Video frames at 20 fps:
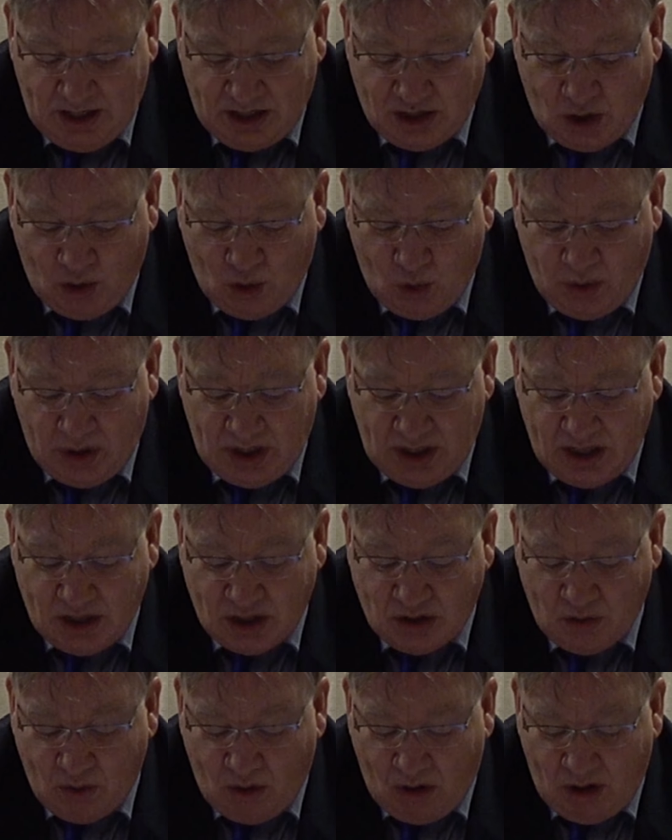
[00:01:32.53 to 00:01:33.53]
So it
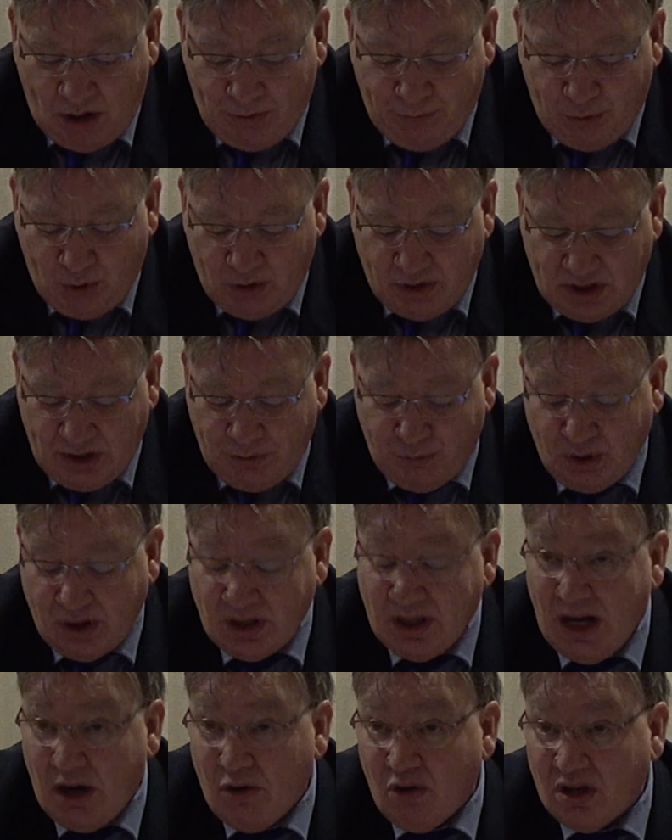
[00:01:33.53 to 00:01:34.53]
is to offer a
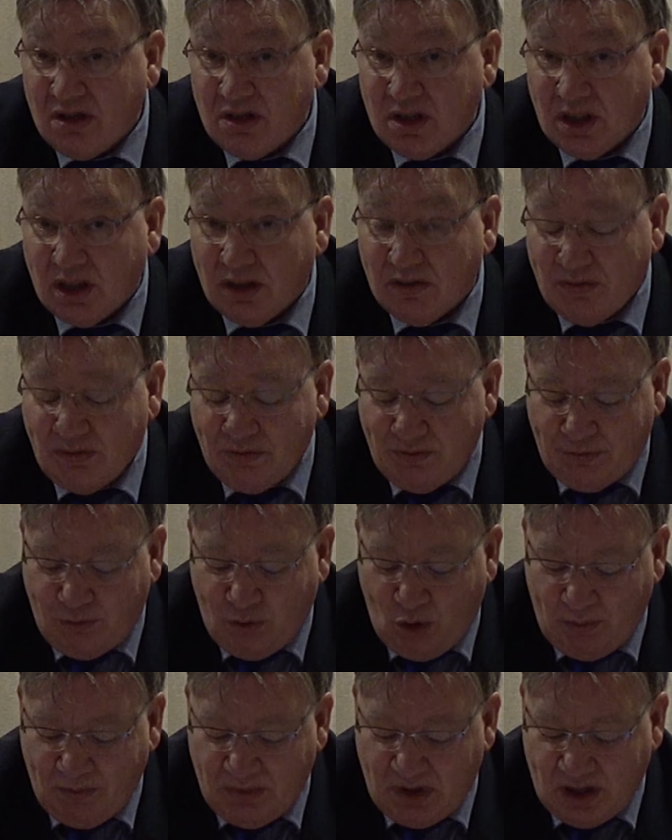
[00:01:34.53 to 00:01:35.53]
different narrative
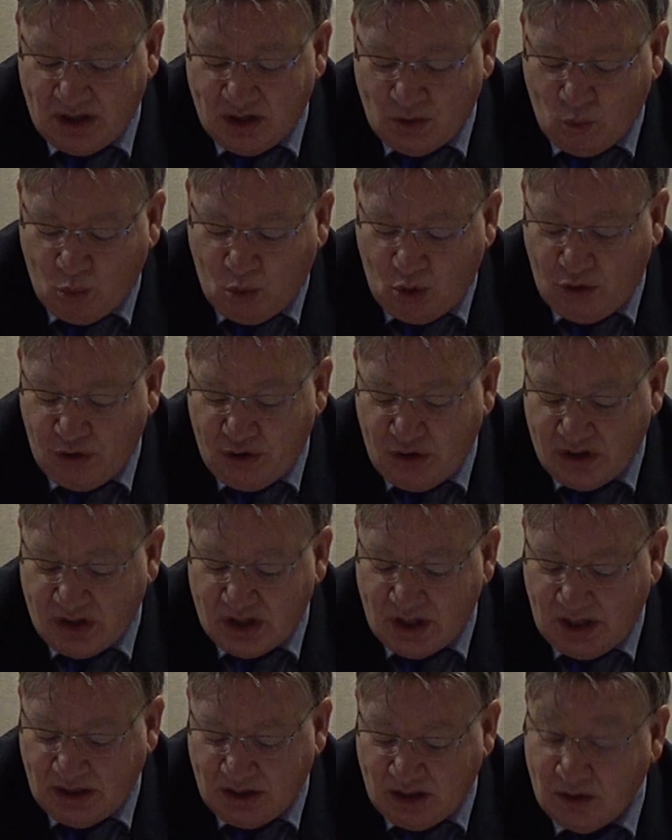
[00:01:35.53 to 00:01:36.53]
from this
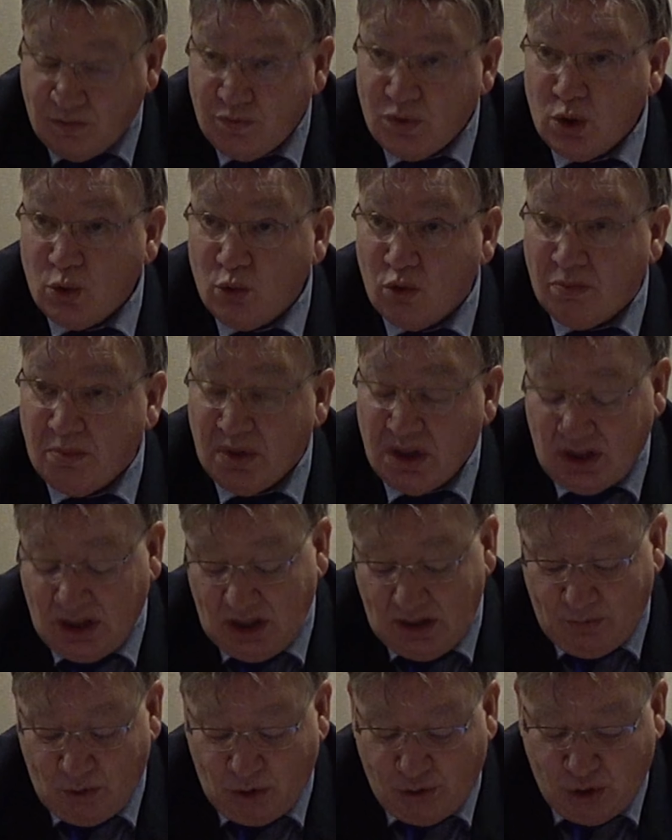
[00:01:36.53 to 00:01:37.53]
warrior-centered view of
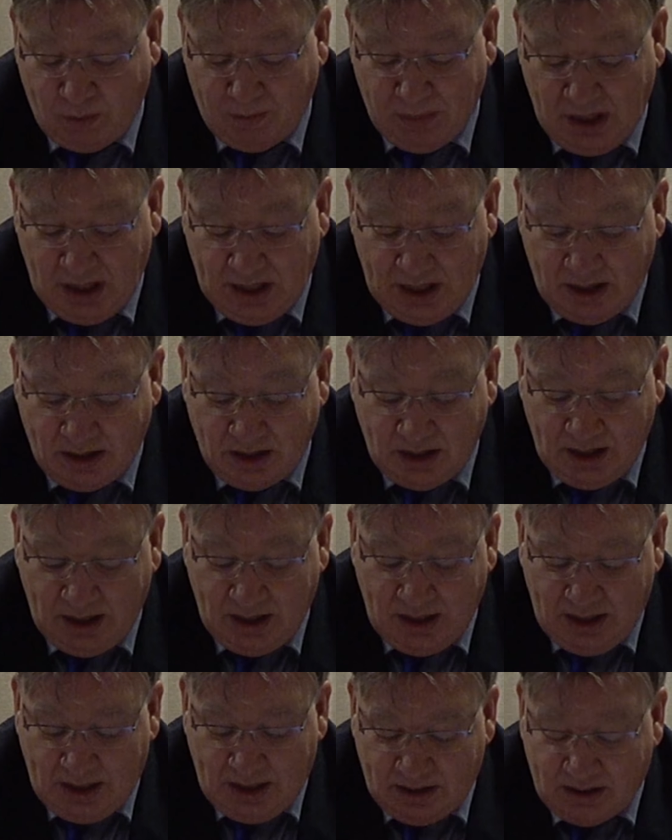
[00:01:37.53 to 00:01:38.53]
medieval Japan
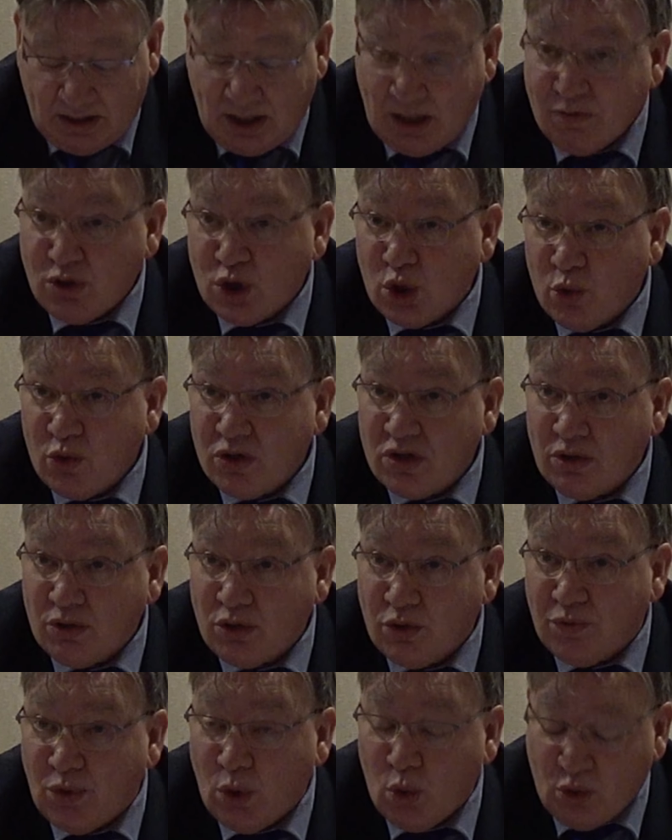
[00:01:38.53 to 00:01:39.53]
that I've
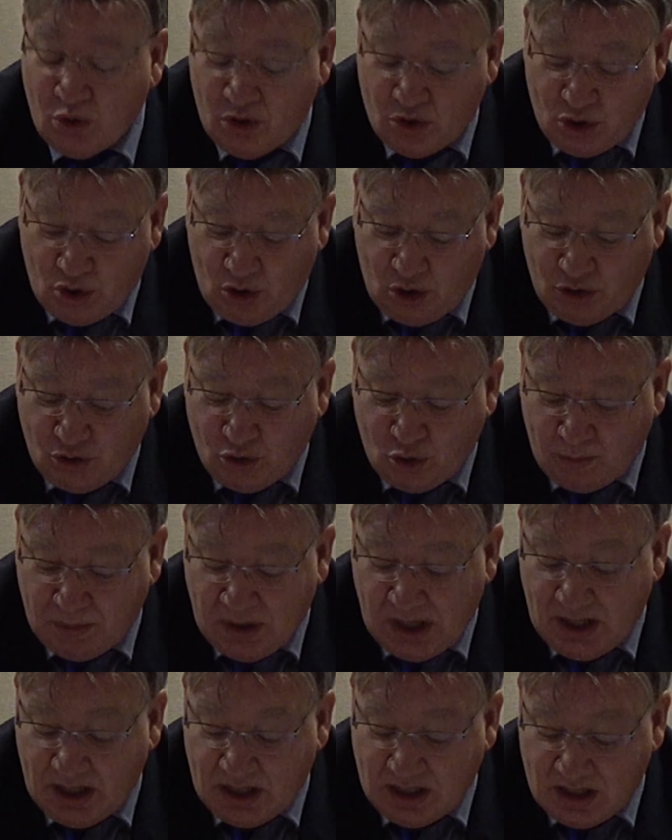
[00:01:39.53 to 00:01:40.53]
chosen to focus on
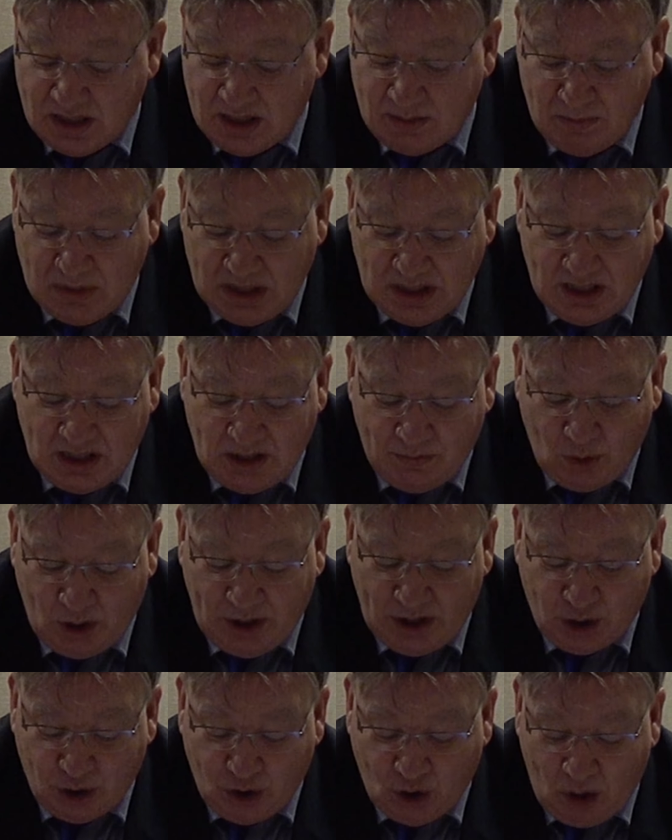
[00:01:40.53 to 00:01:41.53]
Japan's
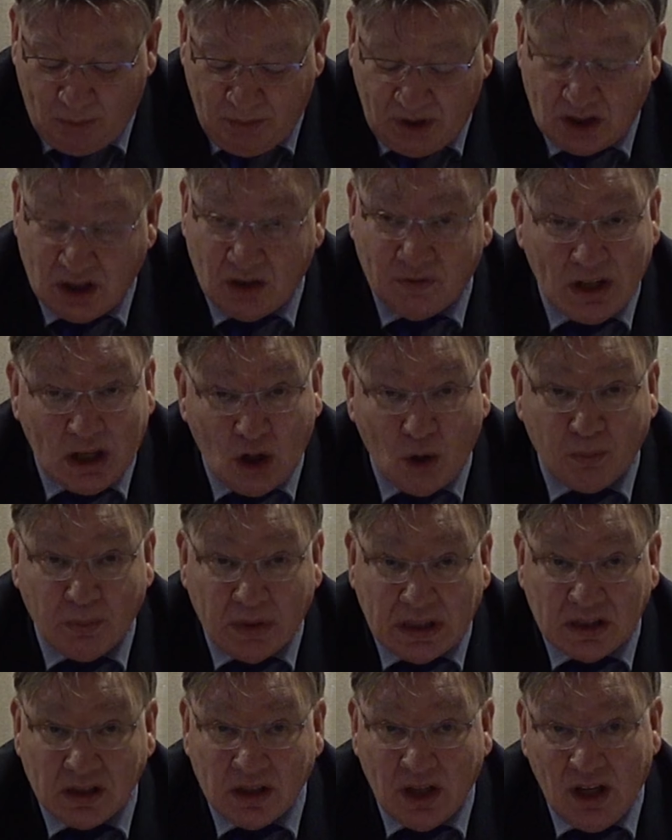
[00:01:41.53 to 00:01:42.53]
medieval economic
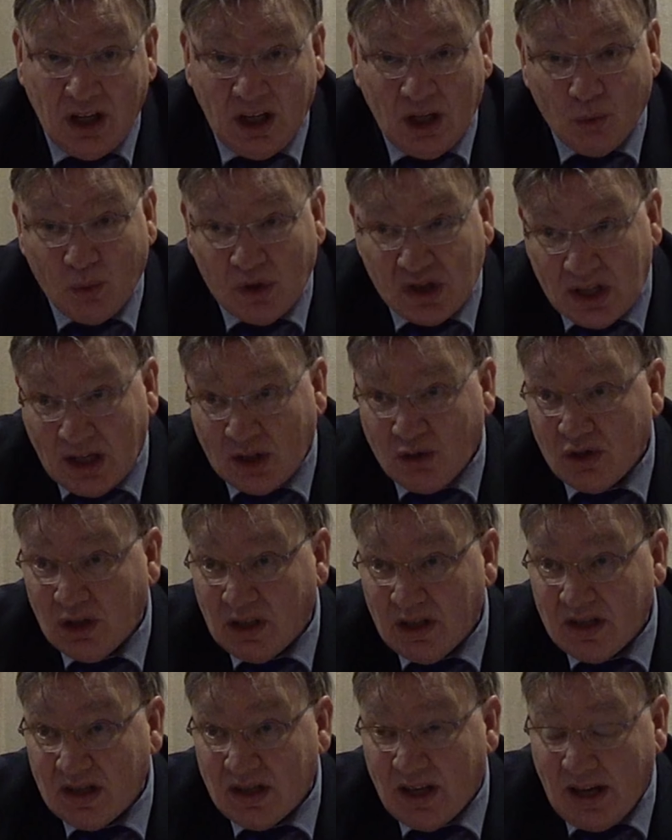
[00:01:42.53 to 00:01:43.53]
development, which
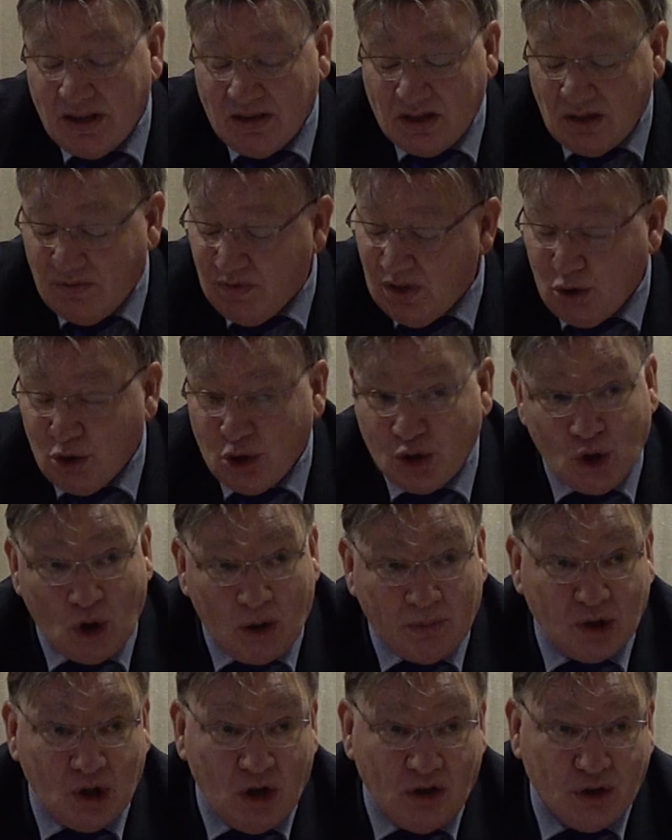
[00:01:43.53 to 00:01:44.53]
actually stands a very
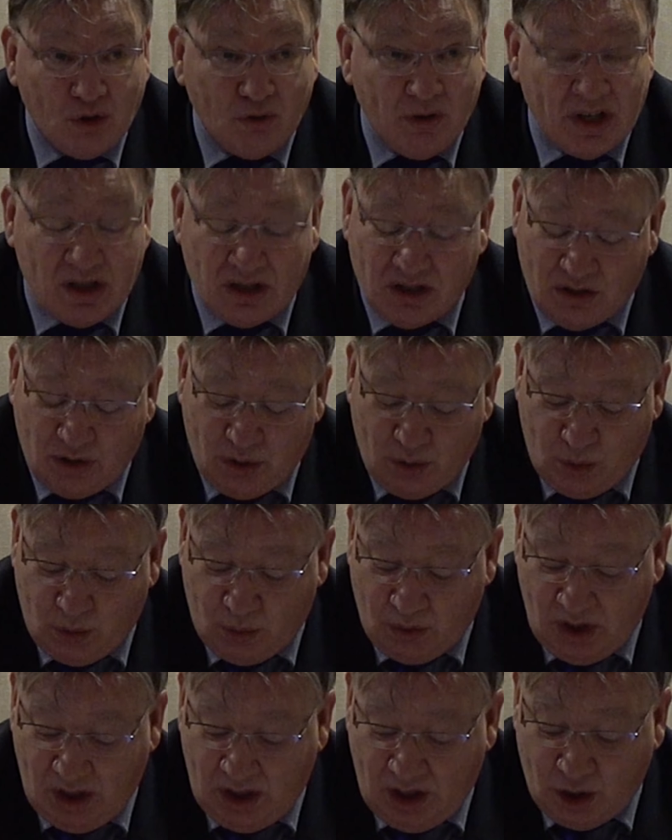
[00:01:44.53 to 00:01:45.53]
sharp contrast
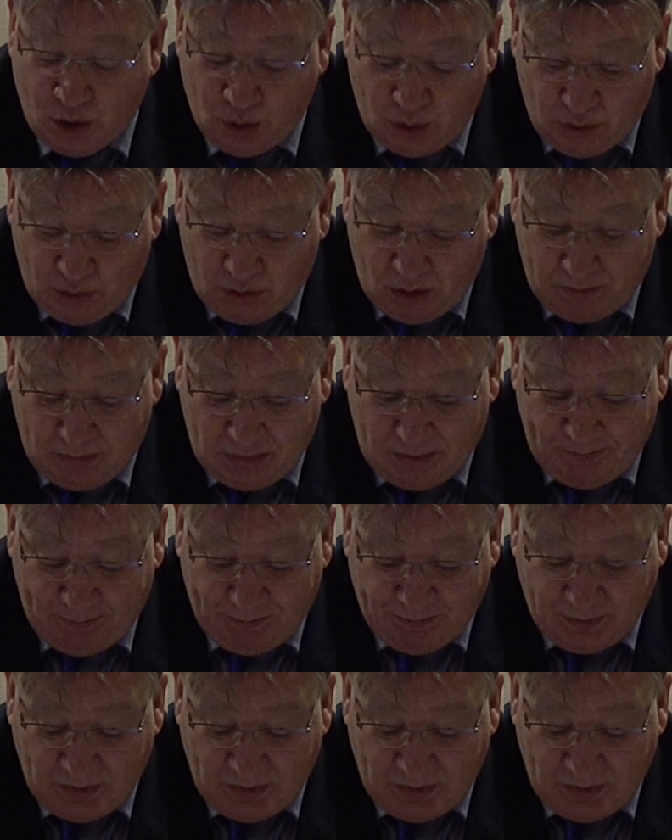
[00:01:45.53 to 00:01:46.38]
to Europe.